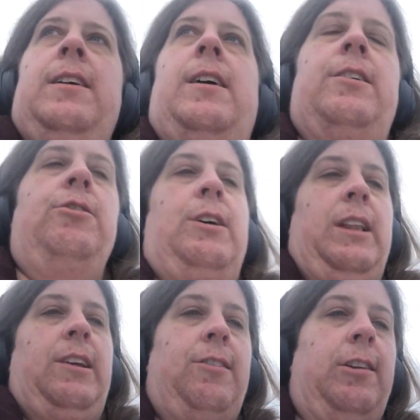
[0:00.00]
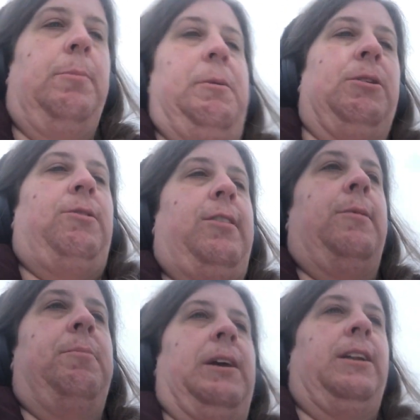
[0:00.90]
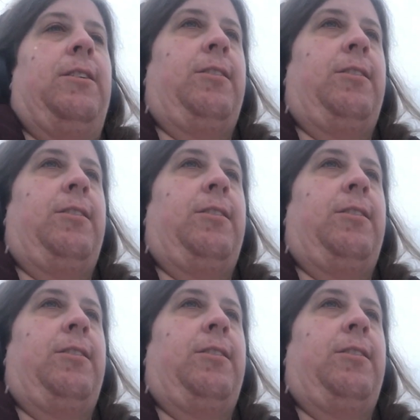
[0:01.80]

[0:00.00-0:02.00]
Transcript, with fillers: I do at least upload something,